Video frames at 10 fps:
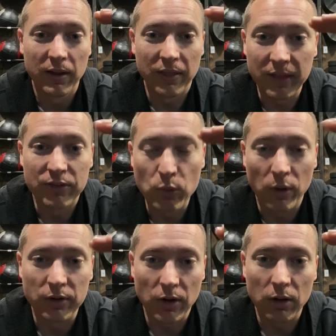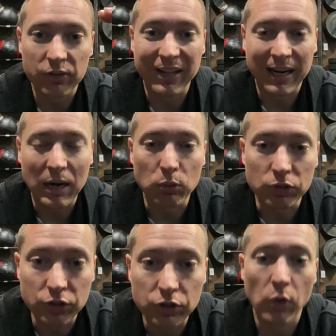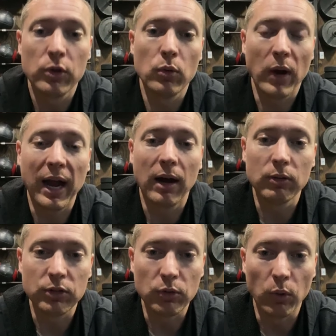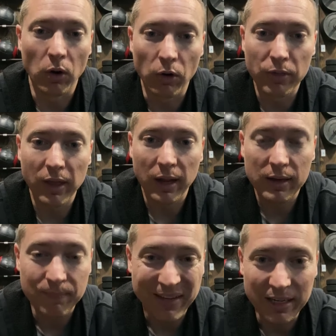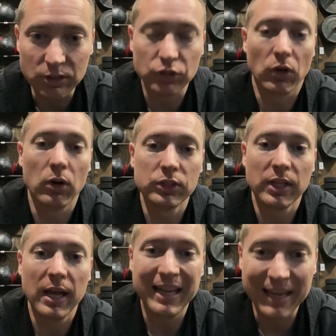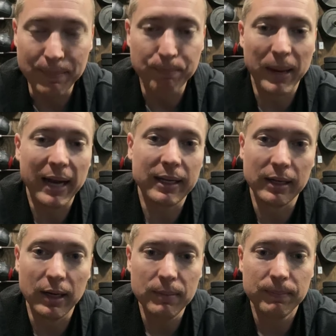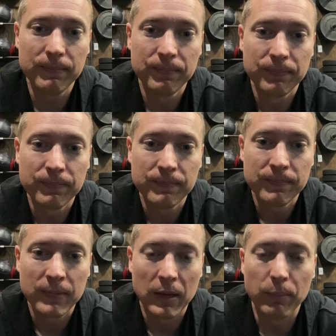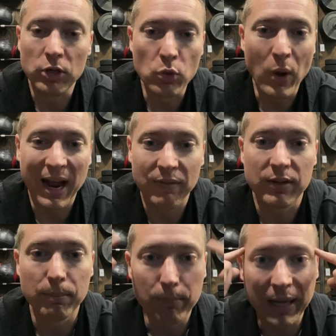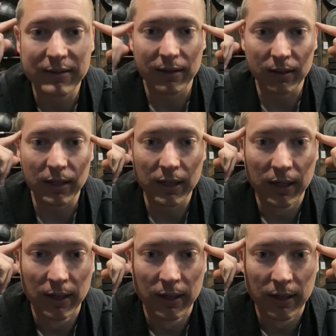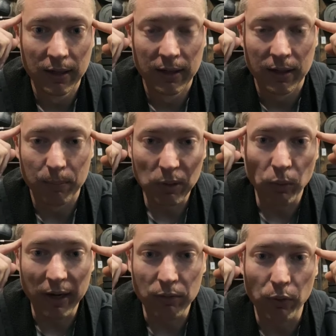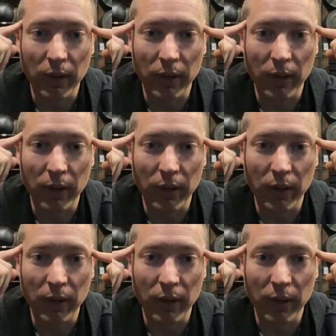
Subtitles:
than $200, and I will show you how to earn that and charge that and back it up. But you have to mentally be ready for